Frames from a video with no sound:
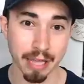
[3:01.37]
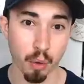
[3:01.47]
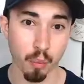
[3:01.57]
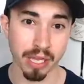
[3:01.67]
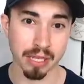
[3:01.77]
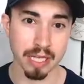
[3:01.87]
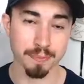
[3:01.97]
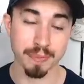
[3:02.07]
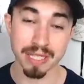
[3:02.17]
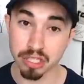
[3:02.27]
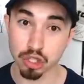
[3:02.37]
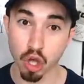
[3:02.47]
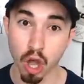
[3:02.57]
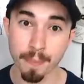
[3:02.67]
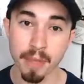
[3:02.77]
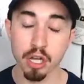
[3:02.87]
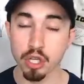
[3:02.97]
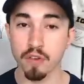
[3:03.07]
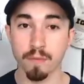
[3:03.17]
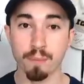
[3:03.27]
that weight class because at the top
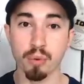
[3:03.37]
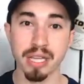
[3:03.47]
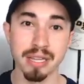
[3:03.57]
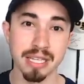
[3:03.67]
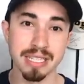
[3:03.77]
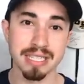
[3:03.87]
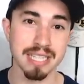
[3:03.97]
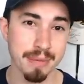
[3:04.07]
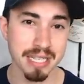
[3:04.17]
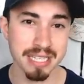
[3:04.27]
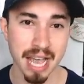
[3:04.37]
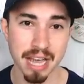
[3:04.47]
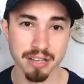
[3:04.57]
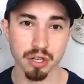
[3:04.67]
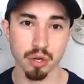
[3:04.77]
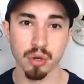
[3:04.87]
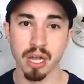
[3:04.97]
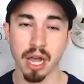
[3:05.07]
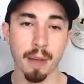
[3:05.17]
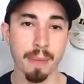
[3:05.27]
you have Brayton Lee, Sammy Sasso,
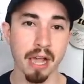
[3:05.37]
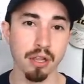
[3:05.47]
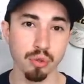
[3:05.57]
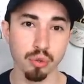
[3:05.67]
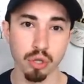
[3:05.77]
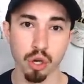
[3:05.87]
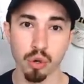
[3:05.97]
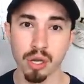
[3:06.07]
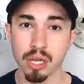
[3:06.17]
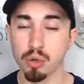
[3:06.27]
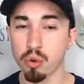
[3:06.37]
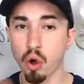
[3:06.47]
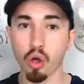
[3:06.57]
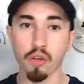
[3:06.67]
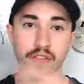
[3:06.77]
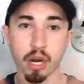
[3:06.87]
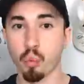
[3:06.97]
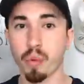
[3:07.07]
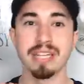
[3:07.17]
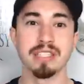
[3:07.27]
uh, Pat Lugo, who all have kind of
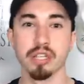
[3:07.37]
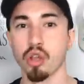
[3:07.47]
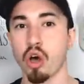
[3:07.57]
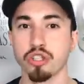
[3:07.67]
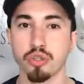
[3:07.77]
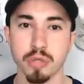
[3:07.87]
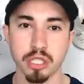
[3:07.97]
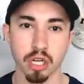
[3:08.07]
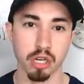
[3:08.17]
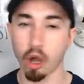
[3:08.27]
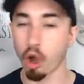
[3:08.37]
wins and losses to each other.